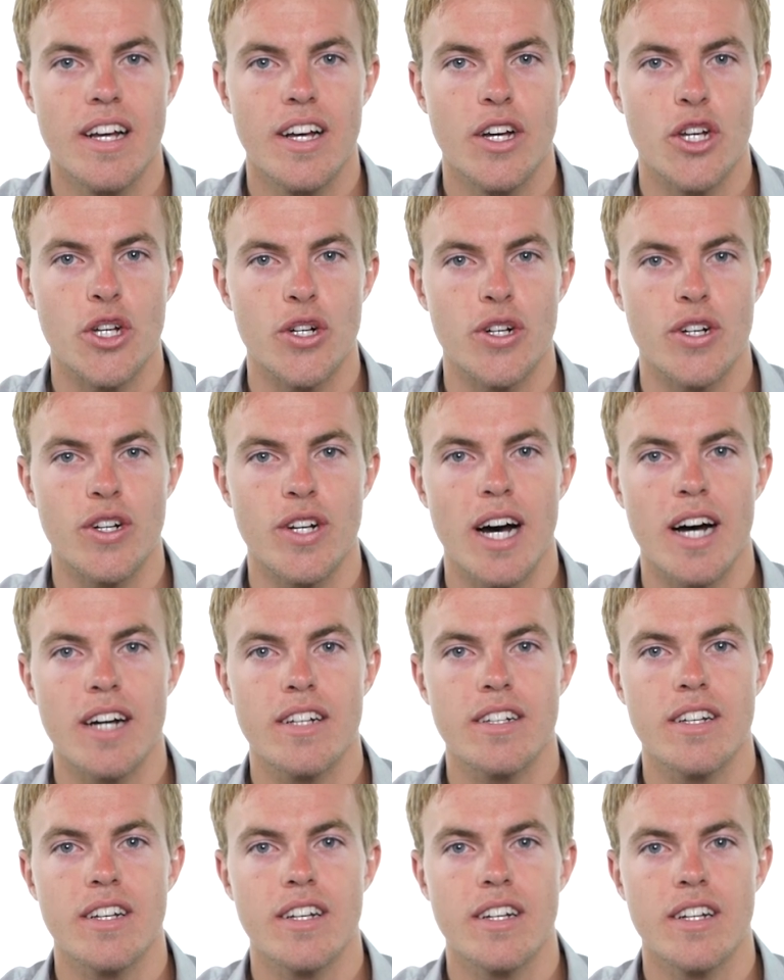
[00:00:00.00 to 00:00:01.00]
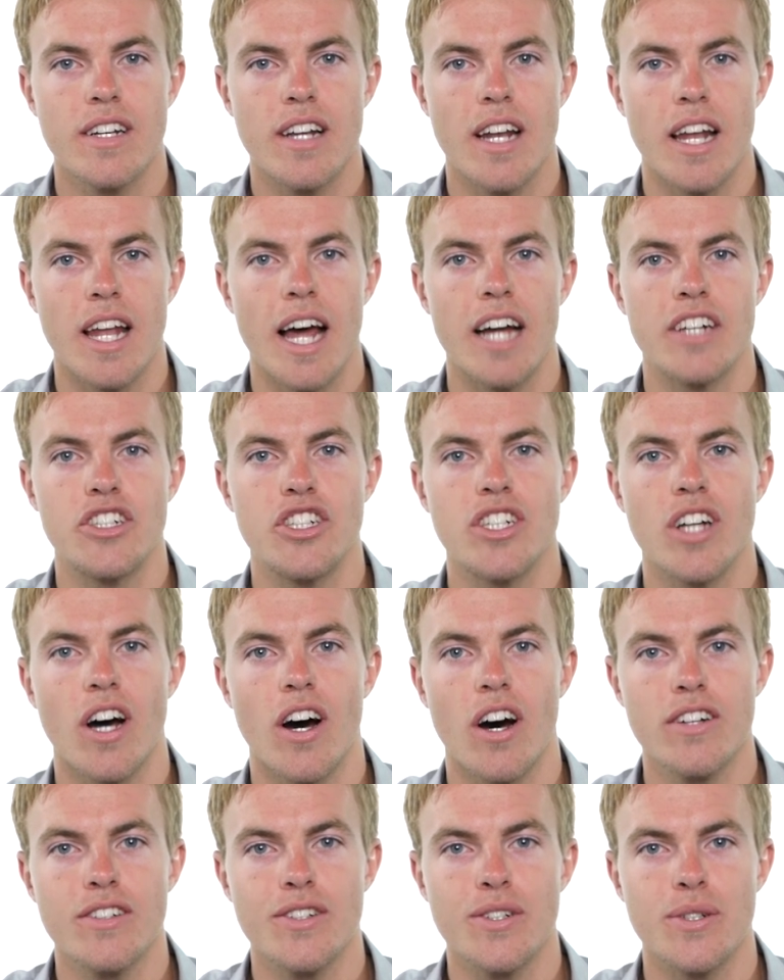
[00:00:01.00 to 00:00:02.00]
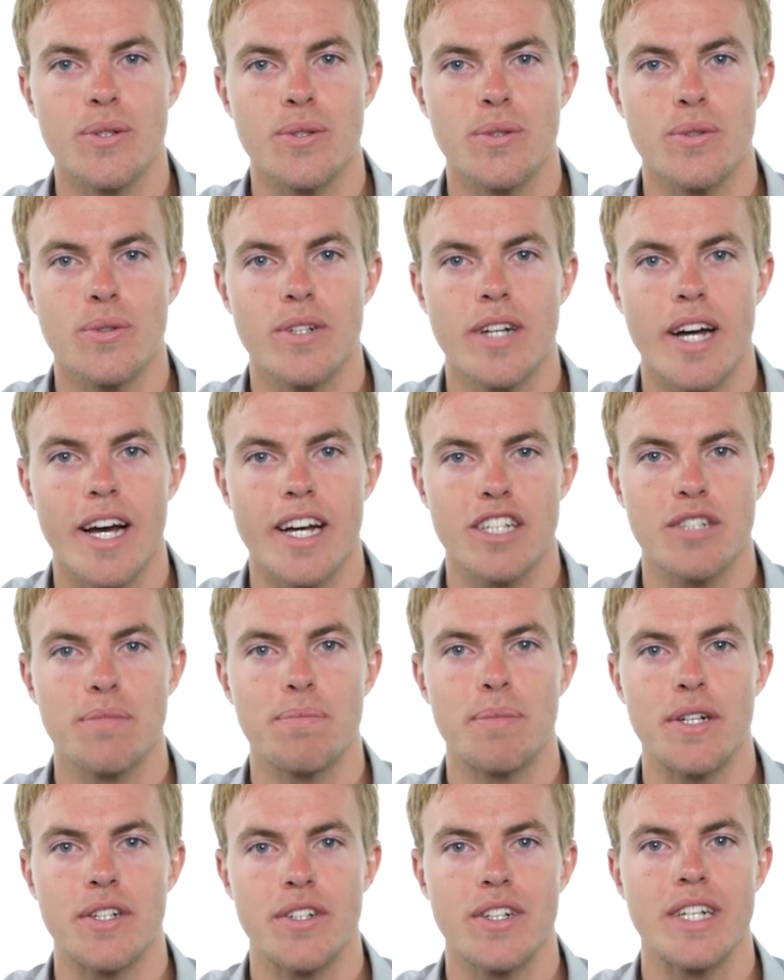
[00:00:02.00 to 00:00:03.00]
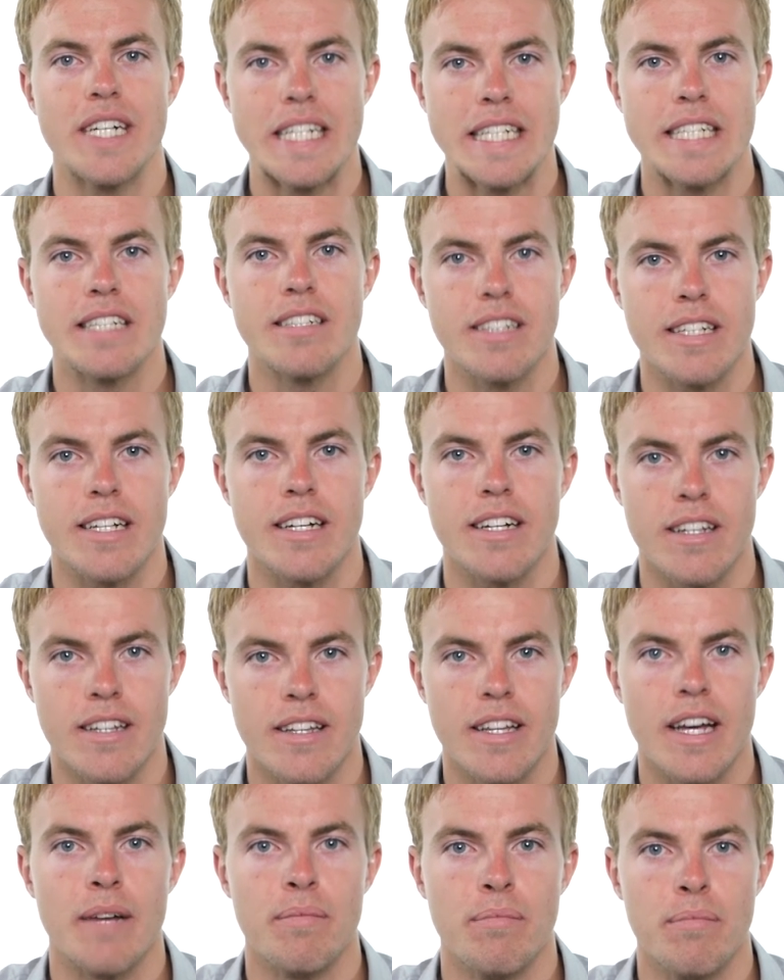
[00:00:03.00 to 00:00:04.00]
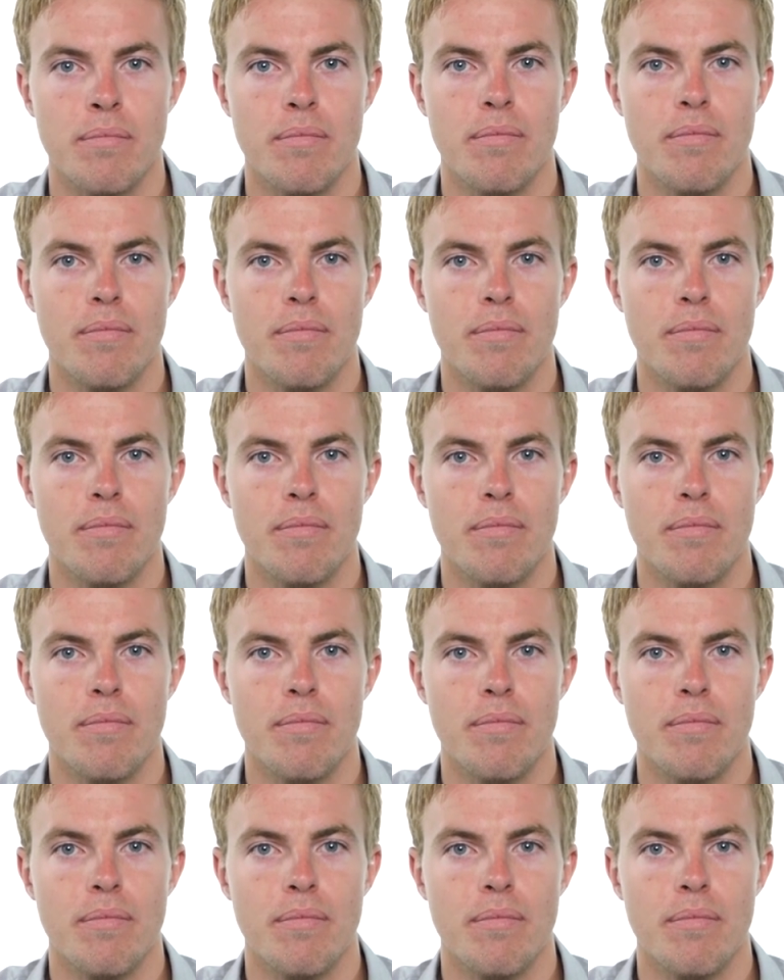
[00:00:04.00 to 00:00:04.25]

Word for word: You're not latched onto experiencing them.